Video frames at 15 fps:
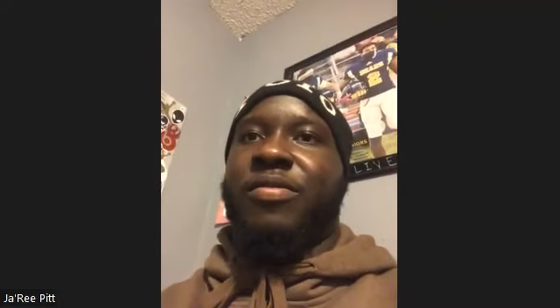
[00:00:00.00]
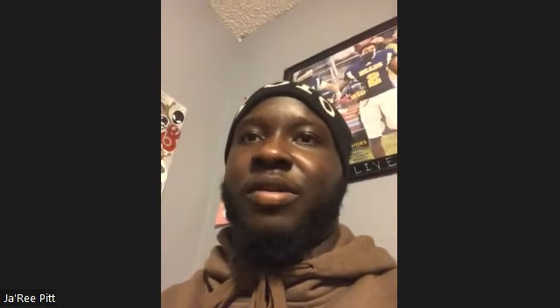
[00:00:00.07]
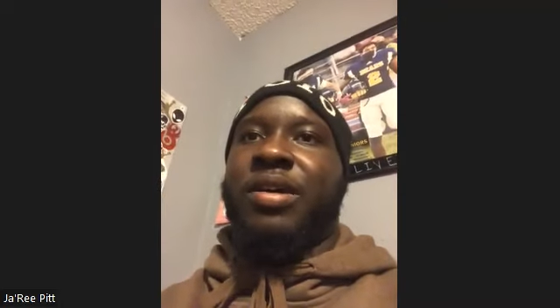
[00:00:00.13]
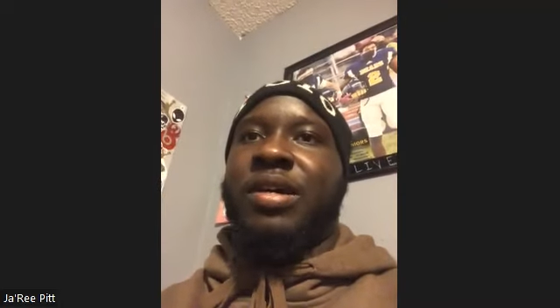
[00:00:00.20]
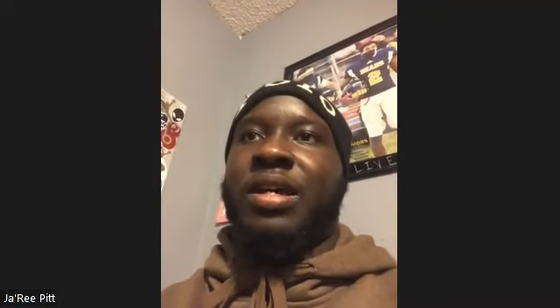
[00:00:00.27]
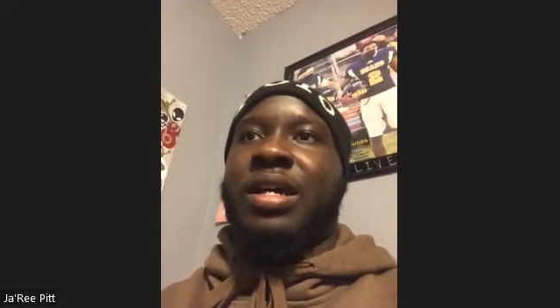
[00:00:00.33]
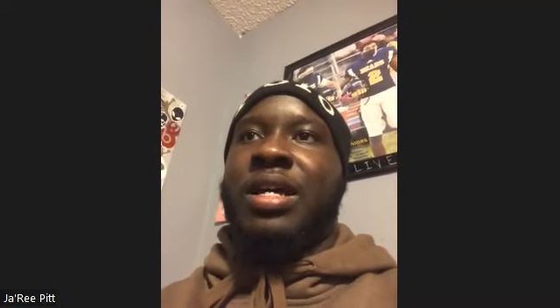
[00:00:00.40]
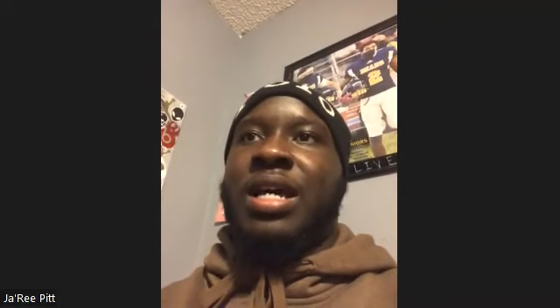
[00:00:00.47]

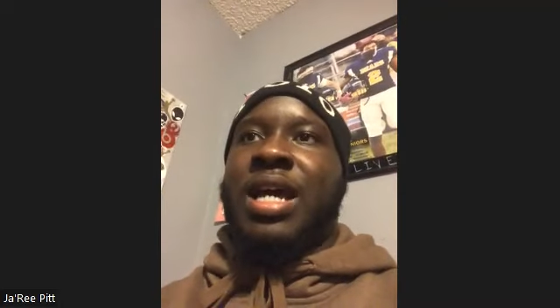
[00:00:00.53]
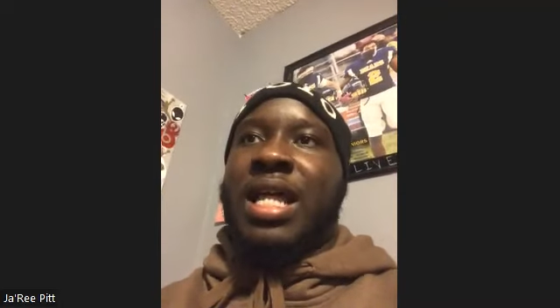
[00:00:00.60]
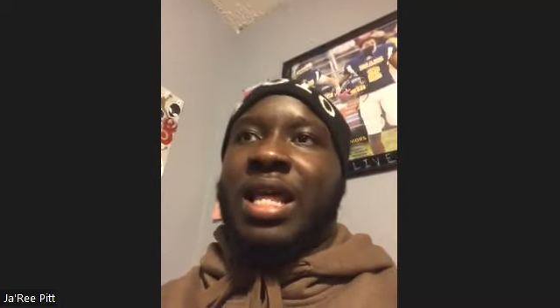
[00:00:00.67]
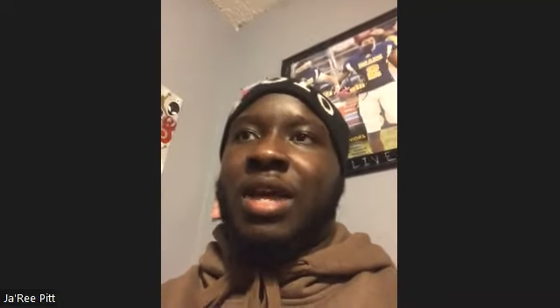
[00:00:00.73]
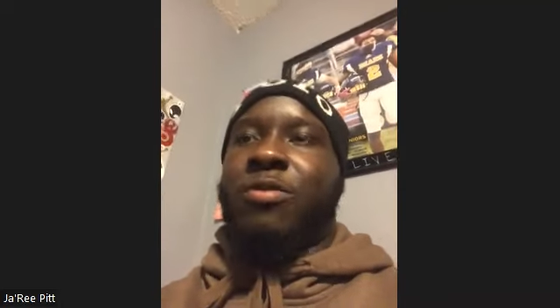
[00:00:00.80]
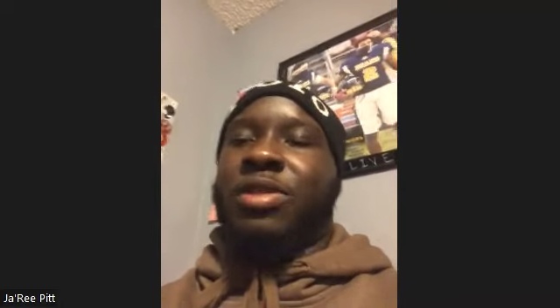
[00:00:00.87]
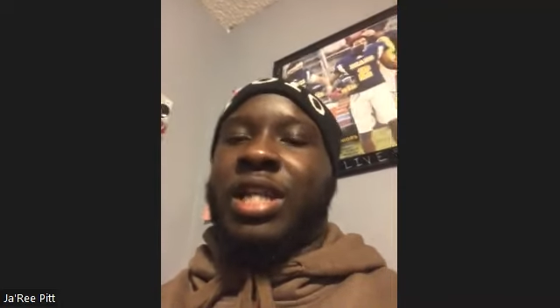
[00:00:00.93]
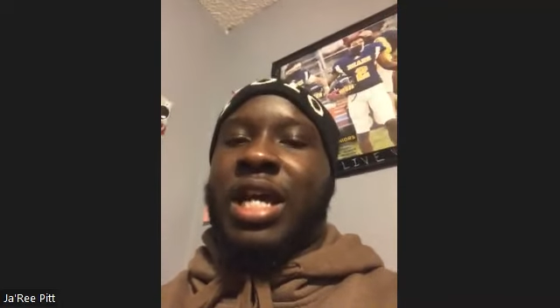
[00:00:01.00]
But I
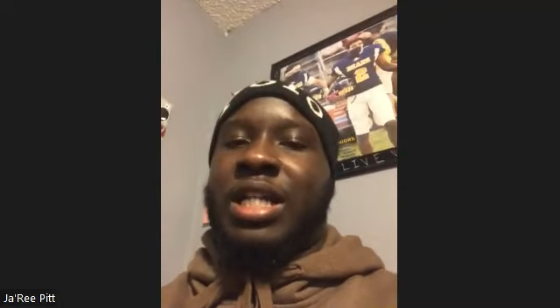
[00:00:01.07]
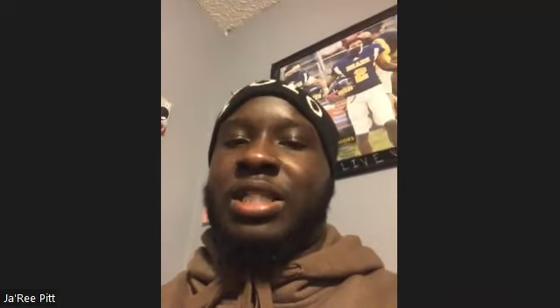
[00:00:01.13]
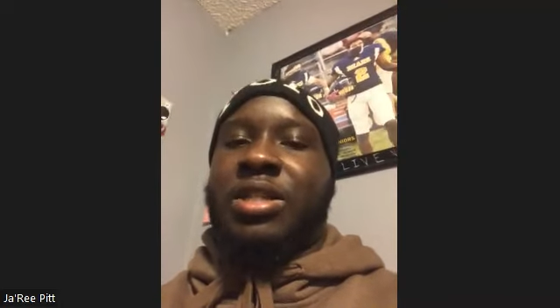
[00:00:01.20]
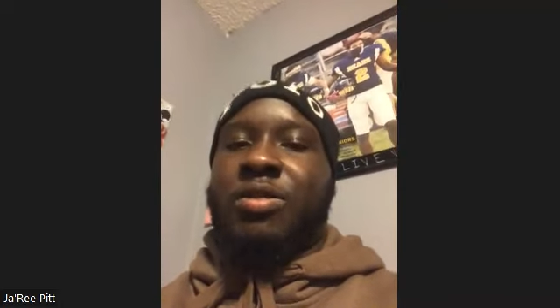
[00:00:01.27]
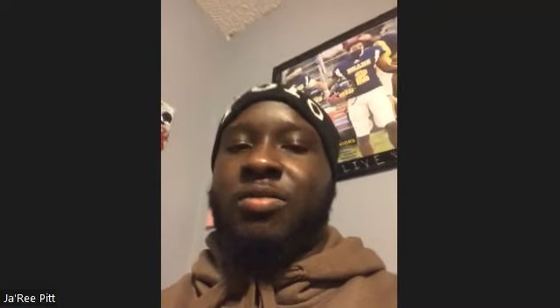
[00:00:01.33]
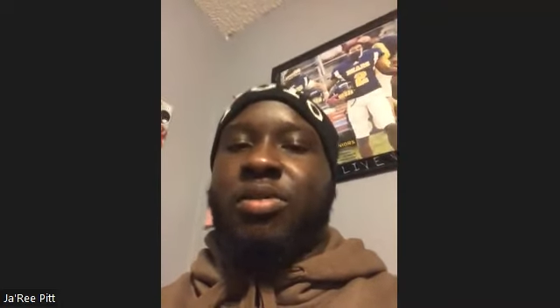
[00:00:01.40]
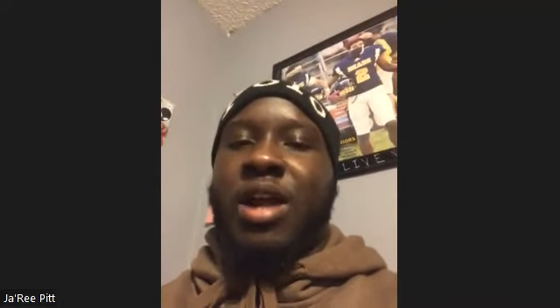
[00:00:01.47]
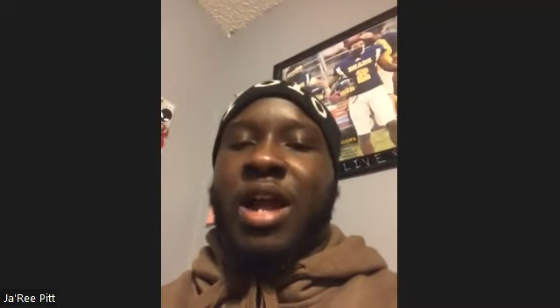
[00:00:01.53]
think one thing I
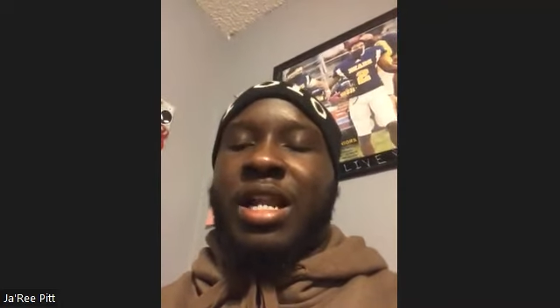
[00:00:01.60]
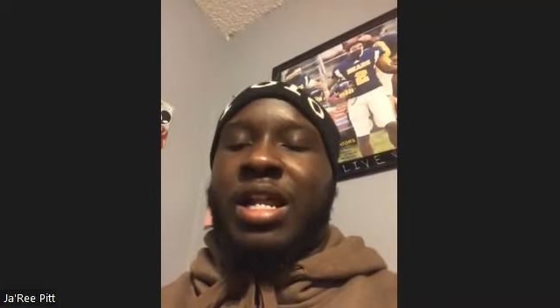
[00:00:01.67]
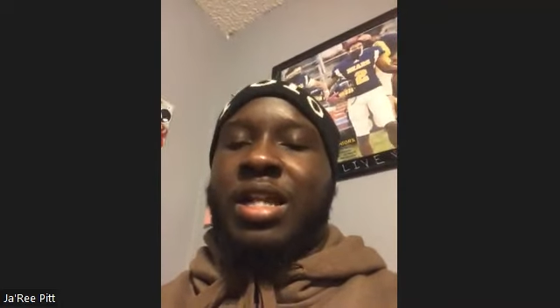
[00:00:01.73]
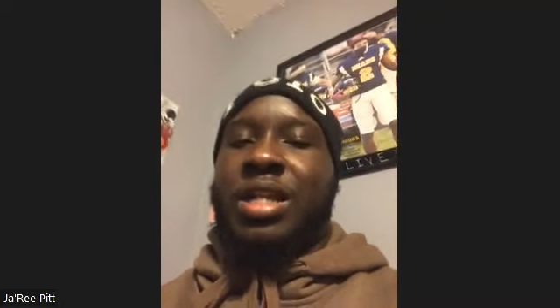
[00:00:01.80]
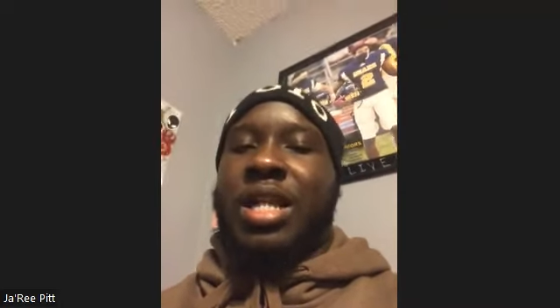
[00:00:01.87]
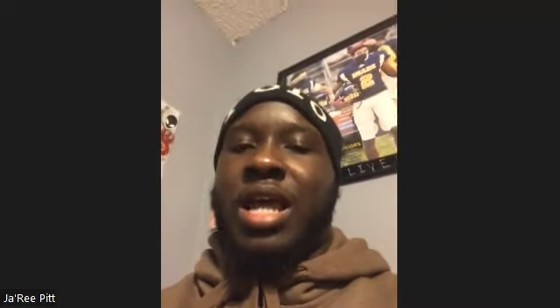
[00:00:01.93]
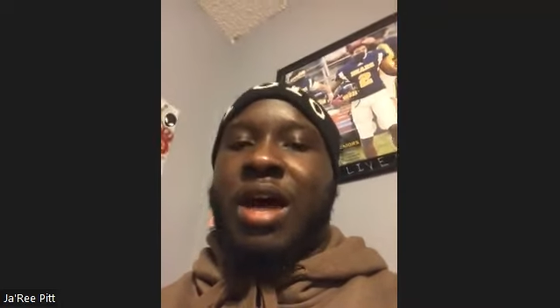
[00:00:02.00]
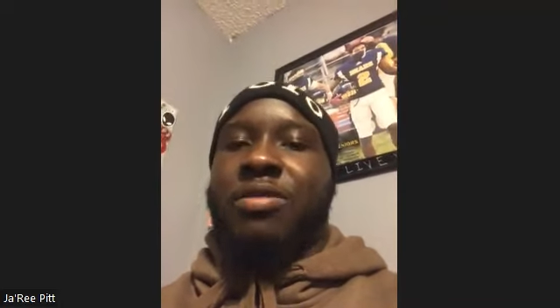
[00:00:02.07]
took pride in
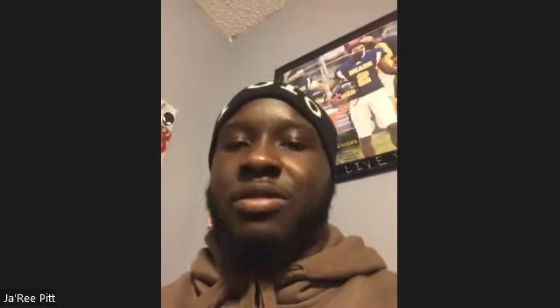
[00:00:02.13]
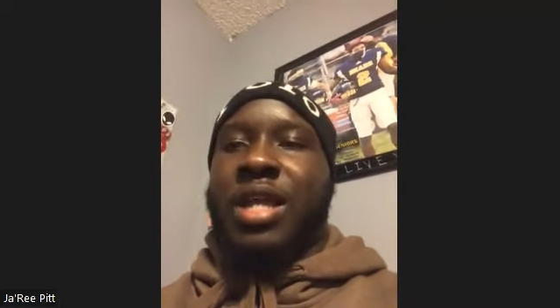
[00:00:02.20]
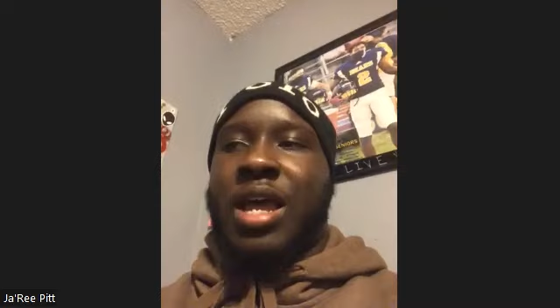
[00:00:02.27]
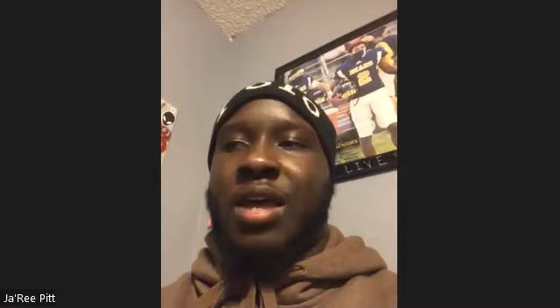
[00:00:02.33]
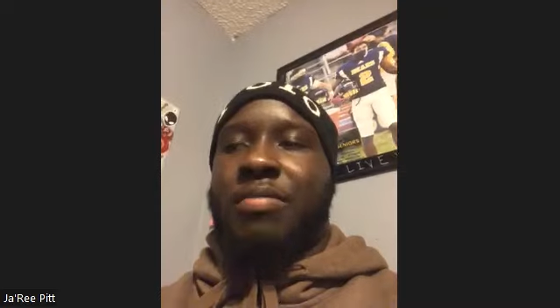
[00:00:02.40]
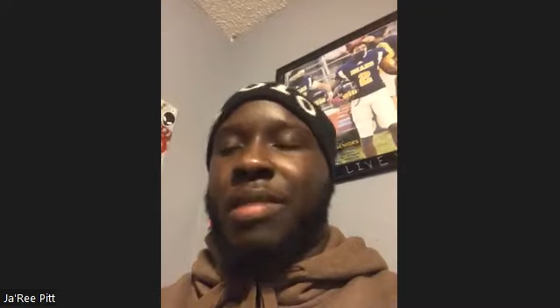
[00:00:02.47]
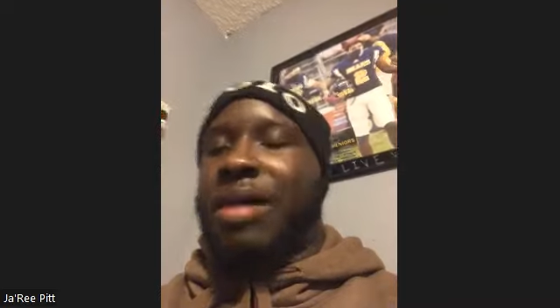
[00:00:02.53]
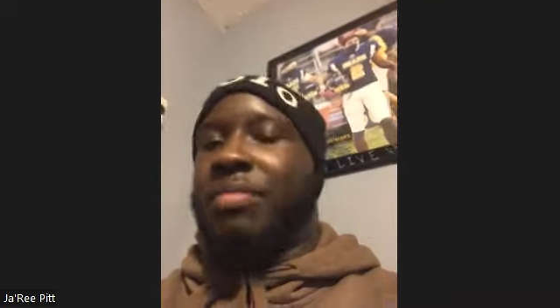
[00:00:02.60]
a lot was like
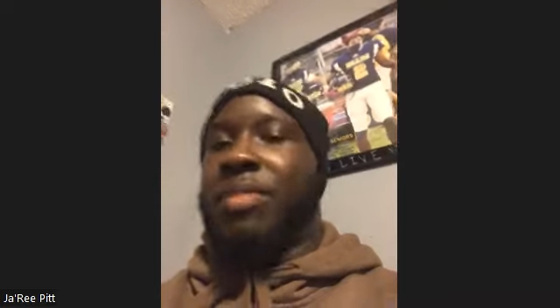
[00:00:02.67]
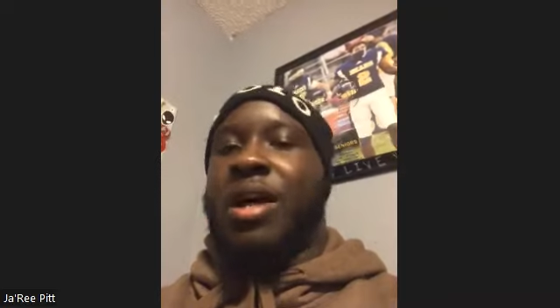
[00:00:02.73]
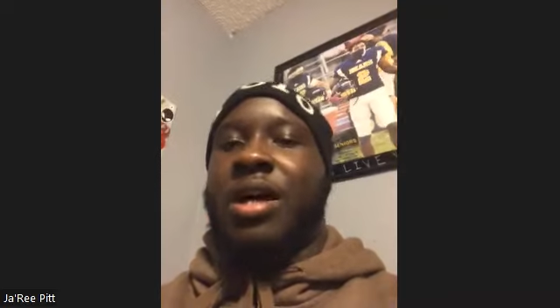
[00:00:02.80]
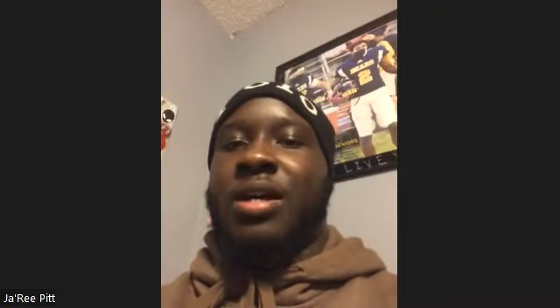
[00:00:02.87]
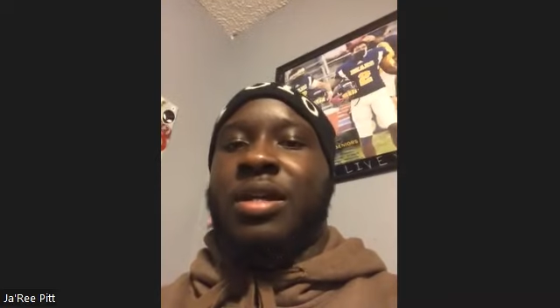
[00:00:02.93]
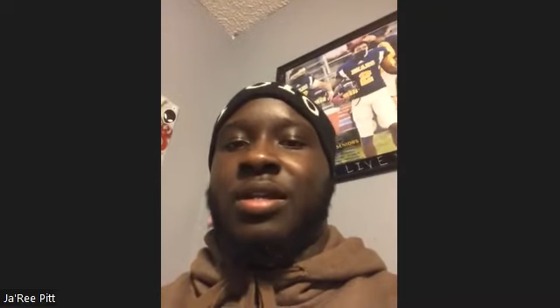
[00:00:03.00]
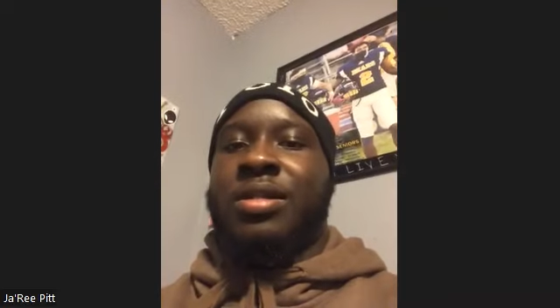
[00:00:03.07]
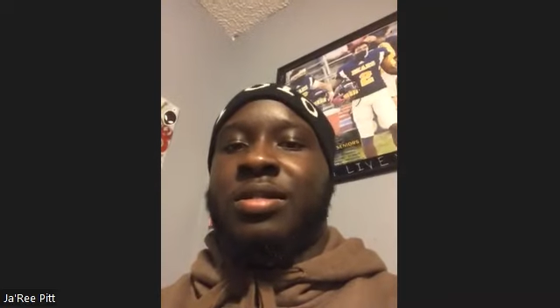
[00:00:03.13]
my
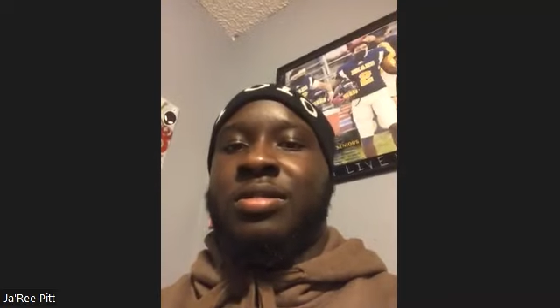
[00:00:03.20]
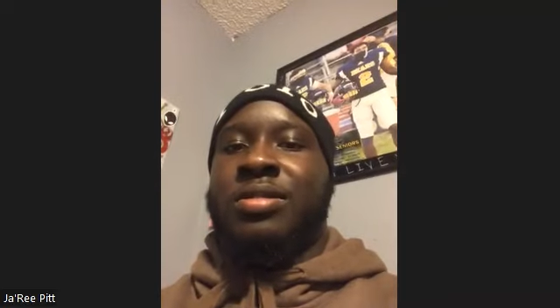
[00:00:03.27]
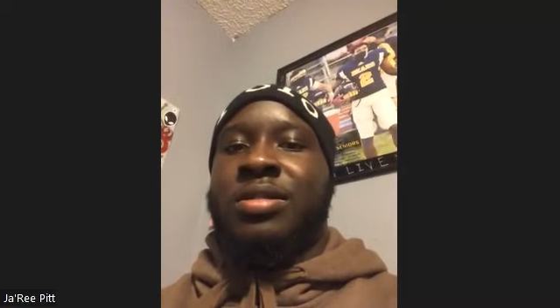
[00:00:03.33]
blocking.